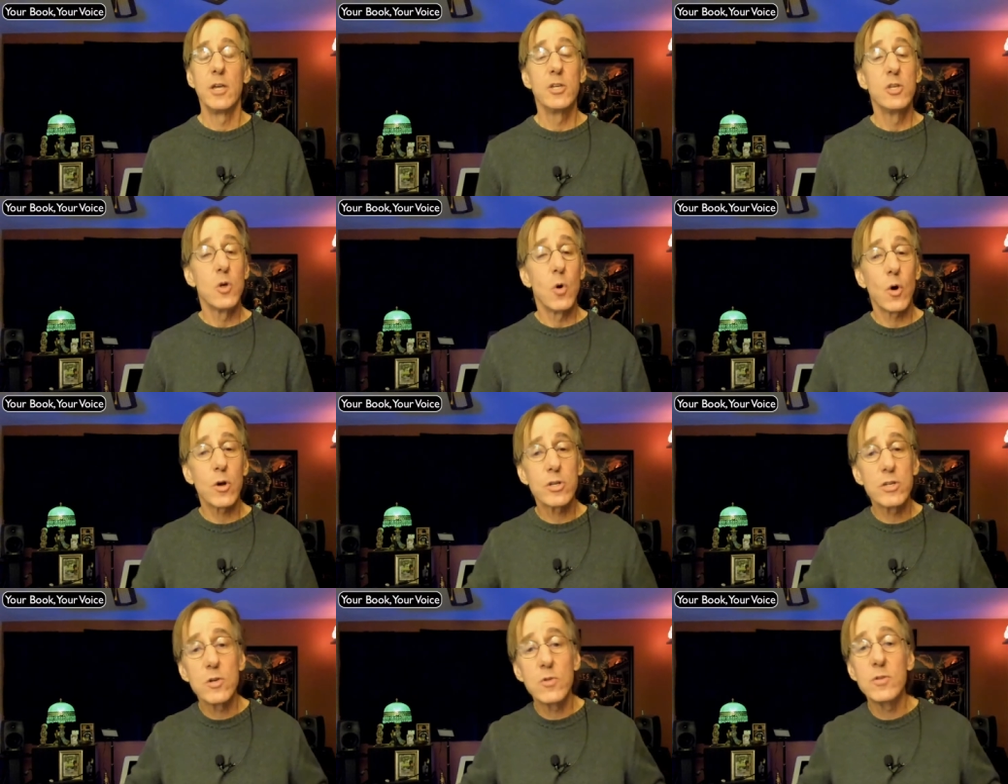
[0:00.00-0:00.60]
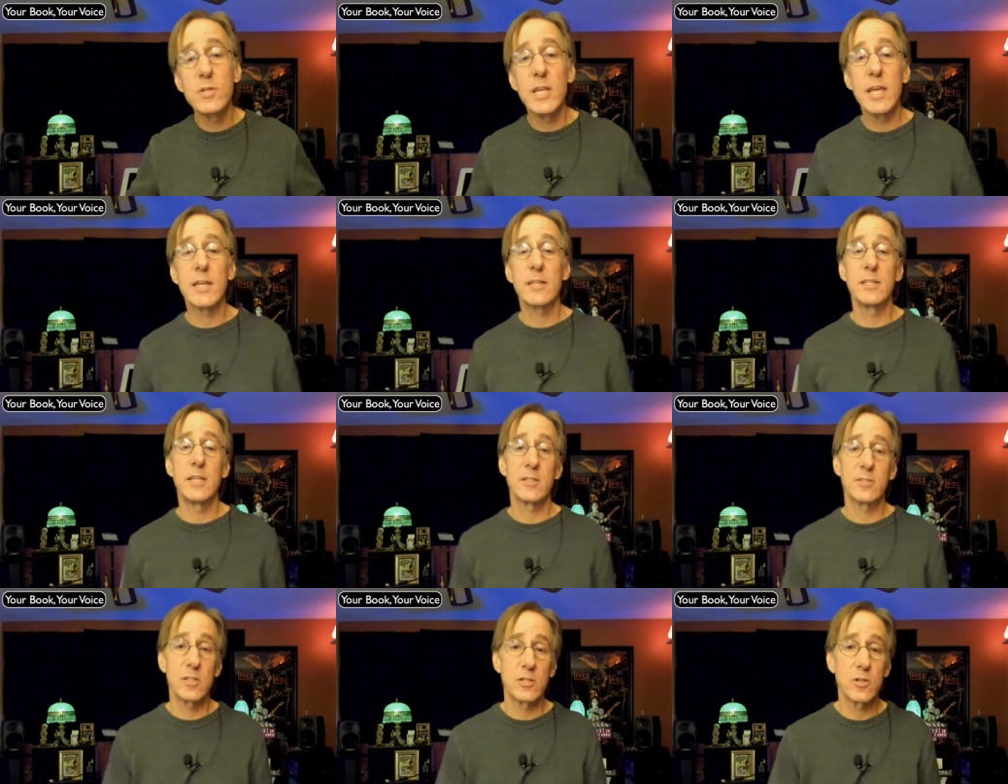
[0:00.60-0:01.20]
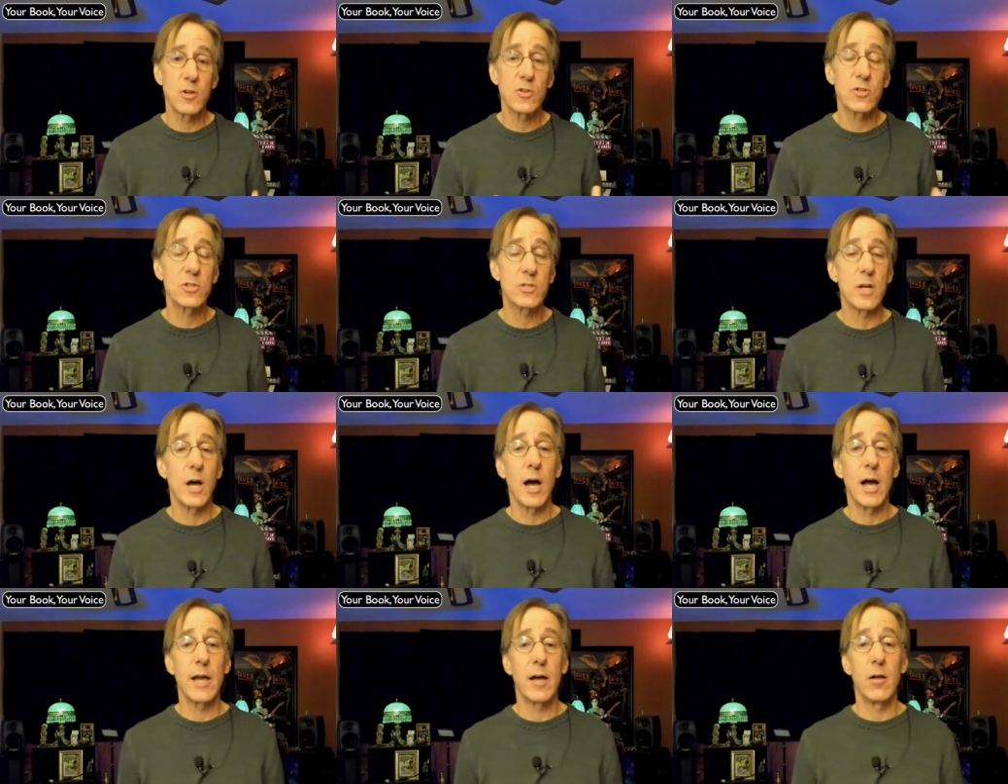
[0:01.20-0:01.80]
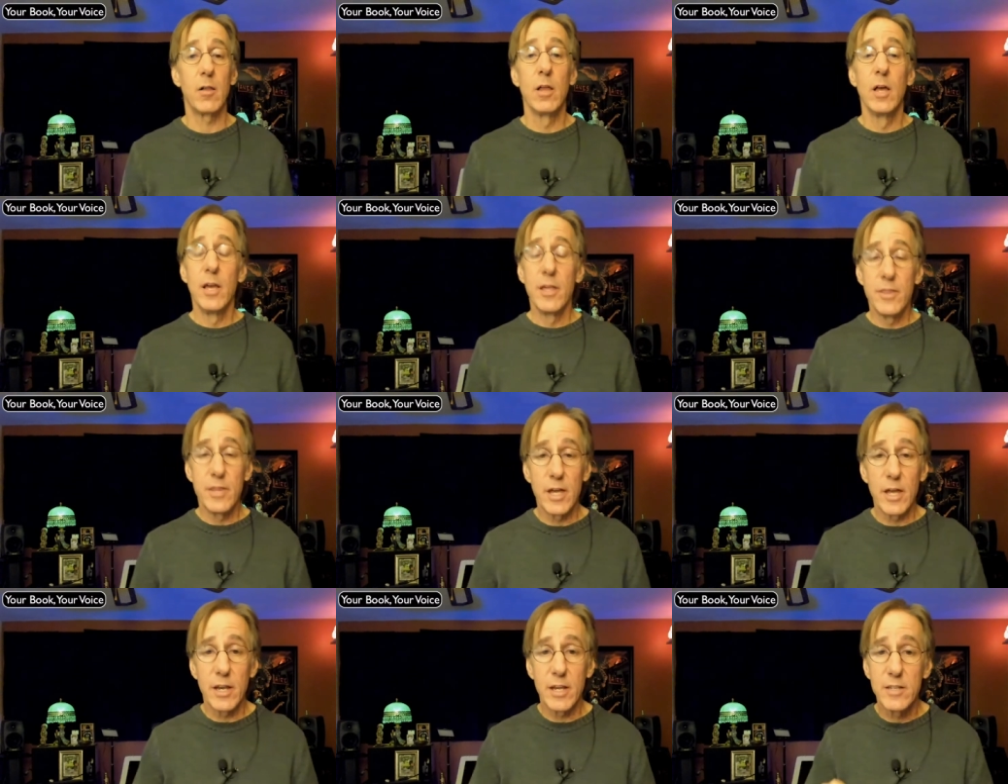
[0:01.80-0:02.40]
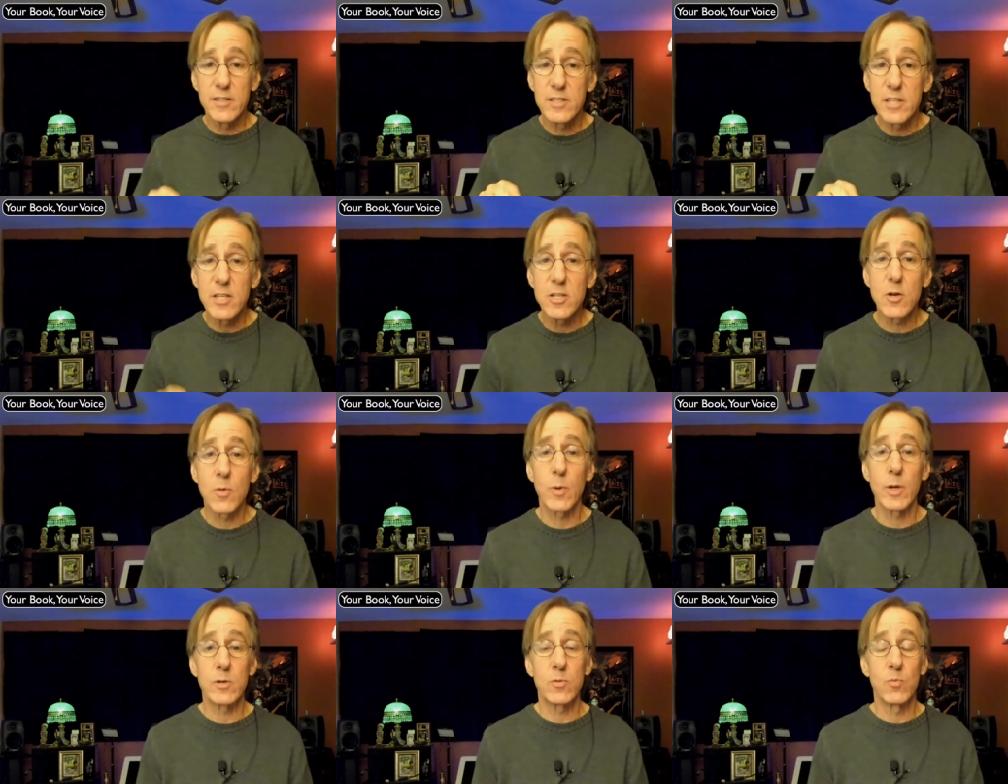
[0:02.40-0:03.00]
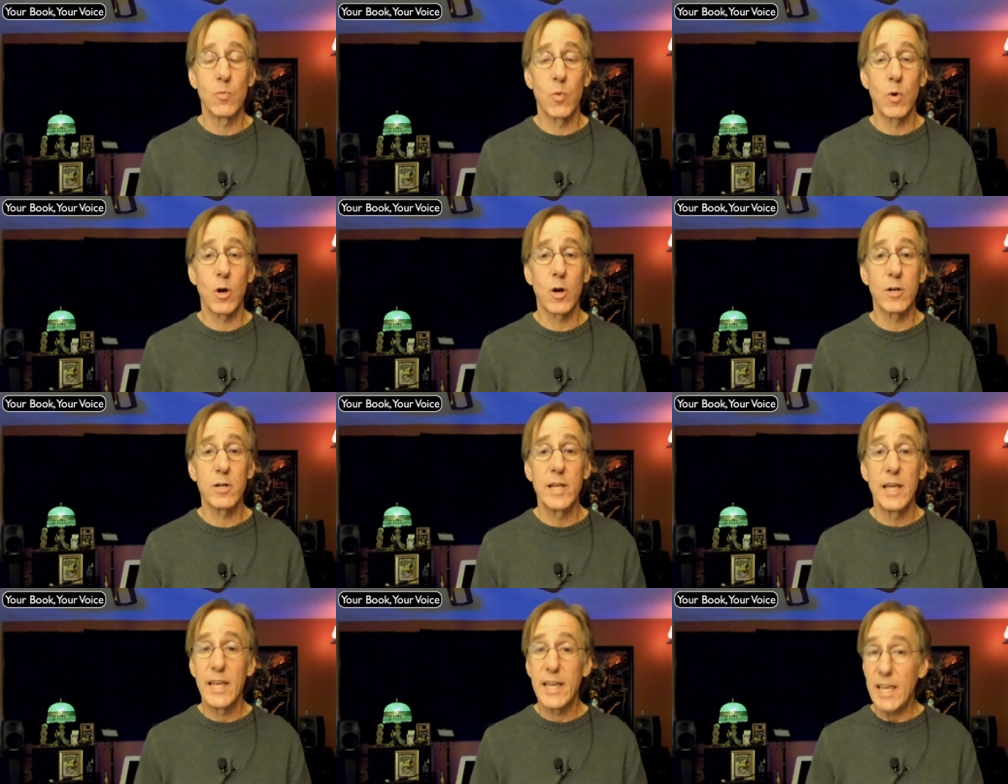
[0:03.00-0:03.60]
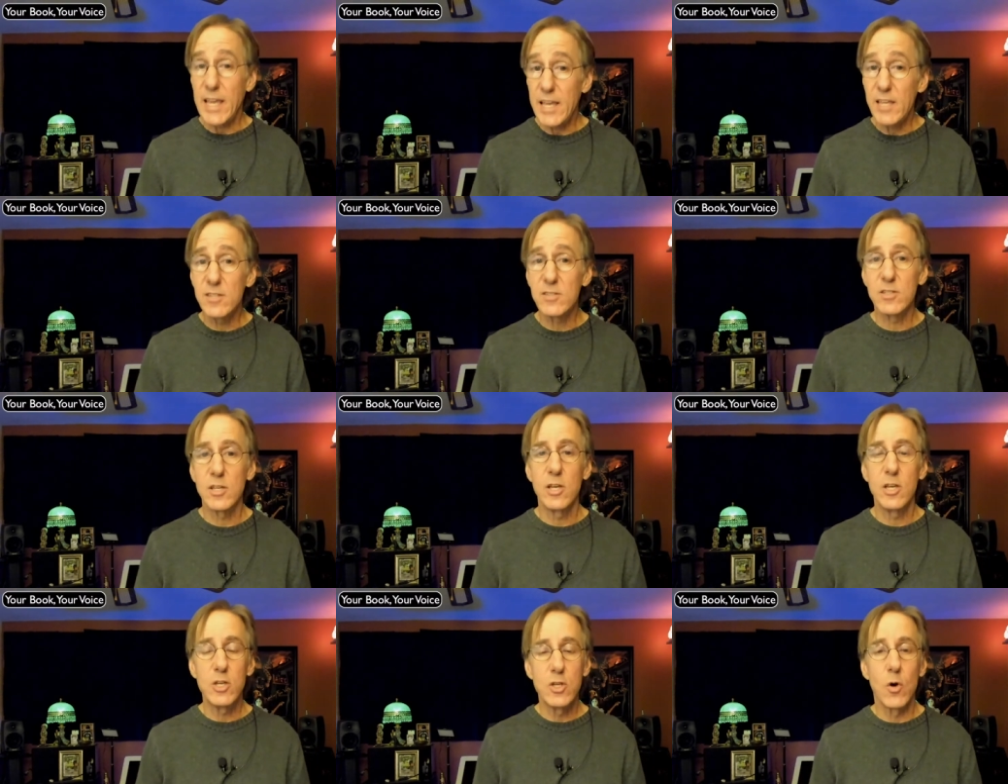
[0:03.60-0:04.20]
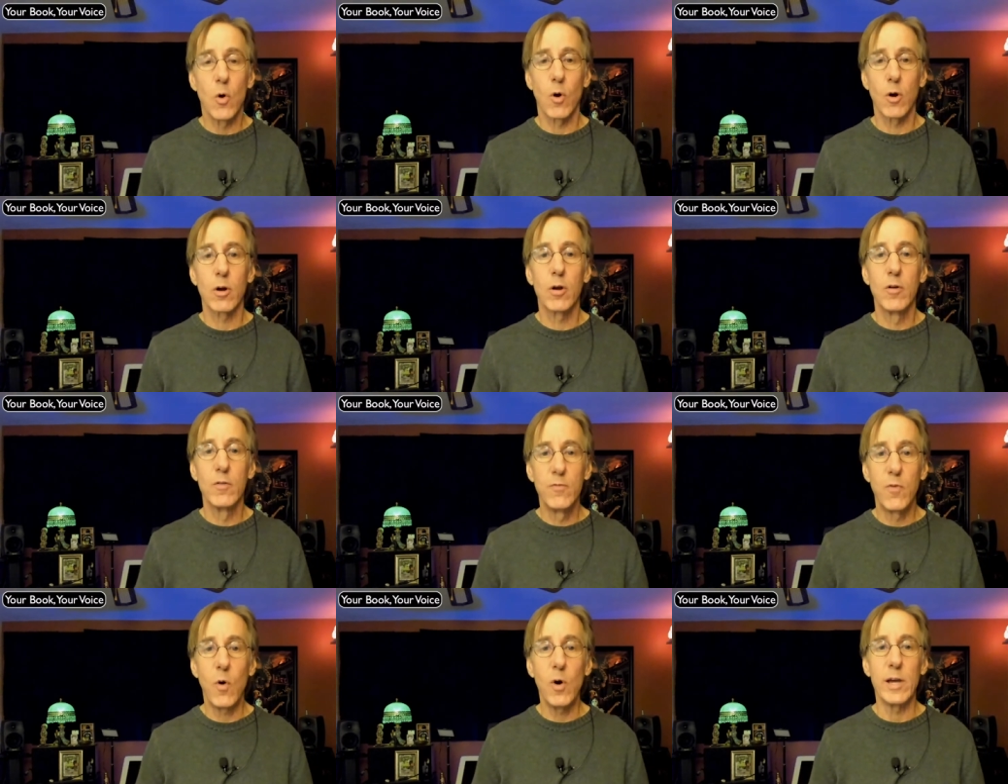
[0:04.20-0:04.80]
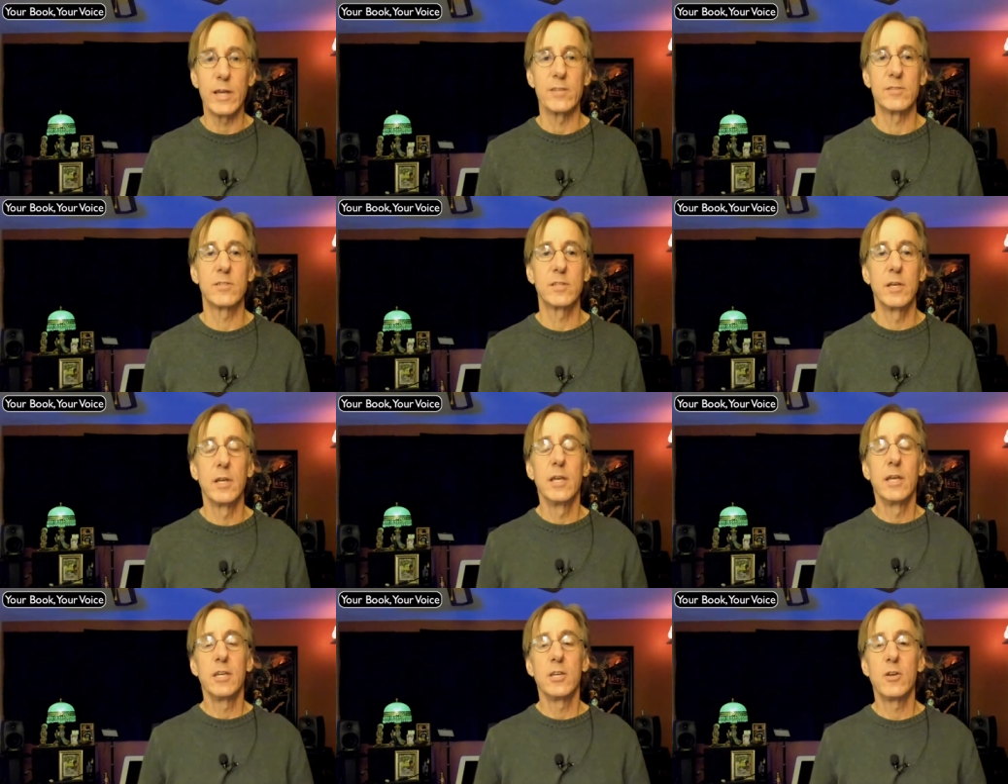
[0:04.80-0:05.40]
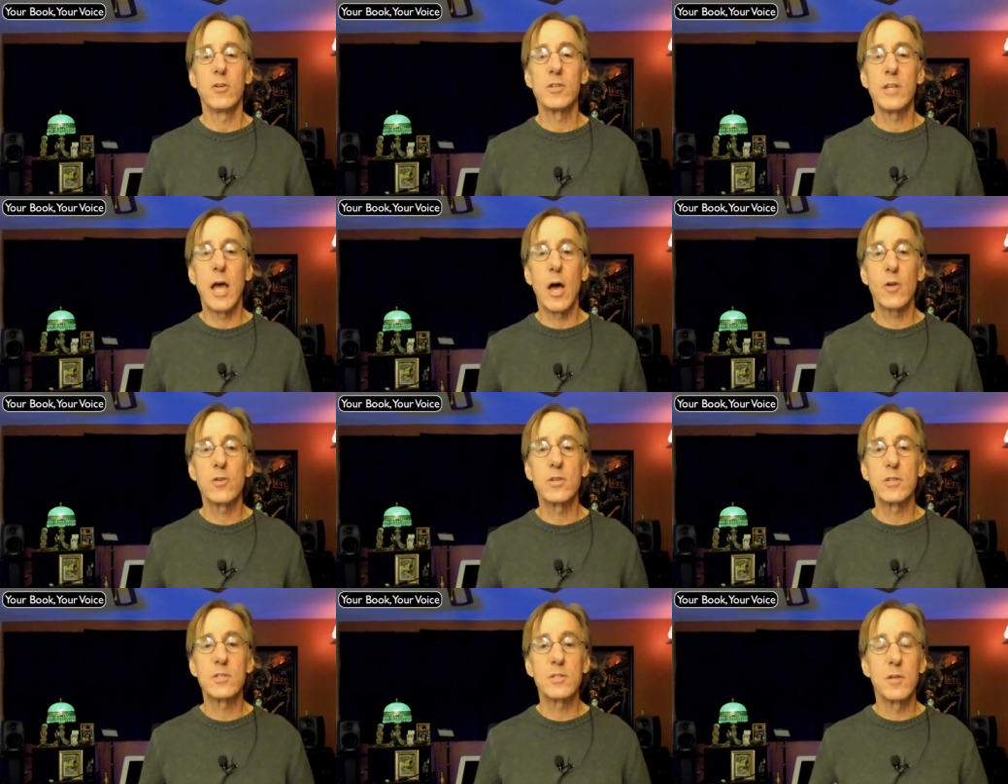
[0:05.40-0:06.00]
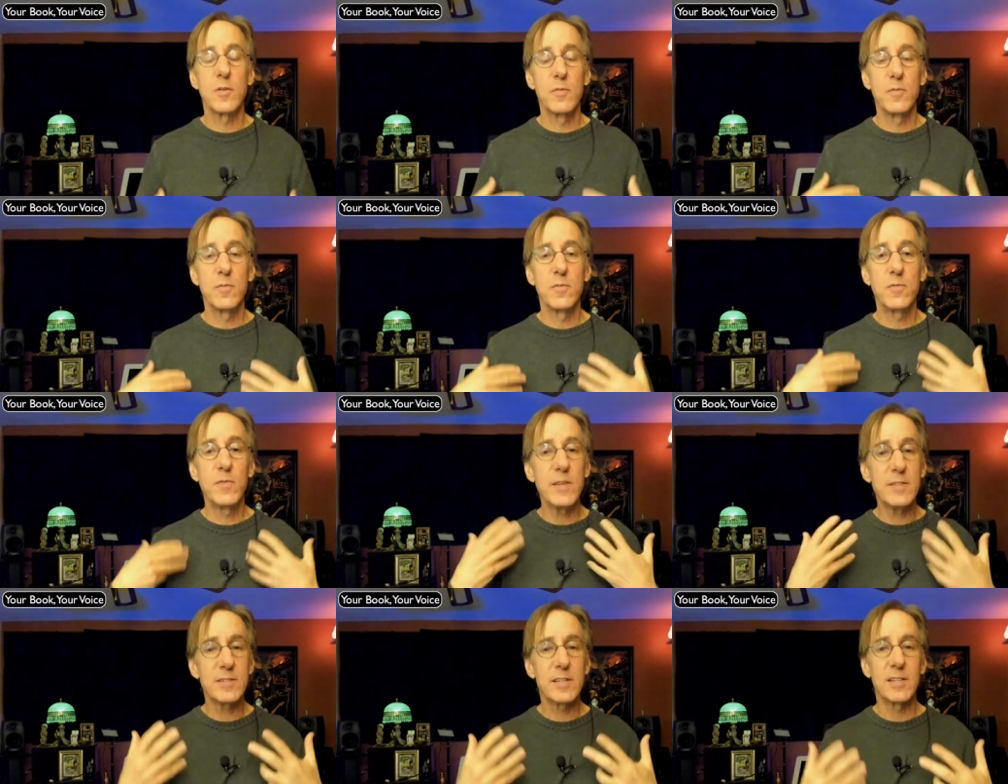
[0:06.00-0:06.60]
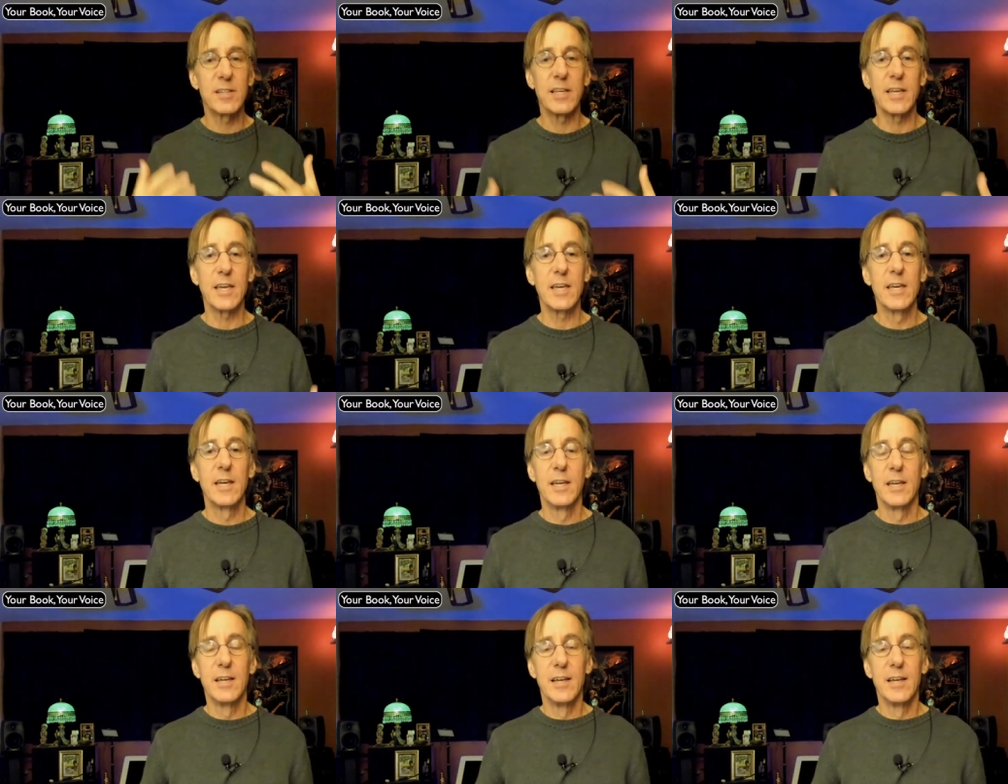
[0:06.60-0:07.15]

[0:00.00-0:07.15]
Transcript: Your uniqueness and your style that is in your written word is your voice. You're now just physically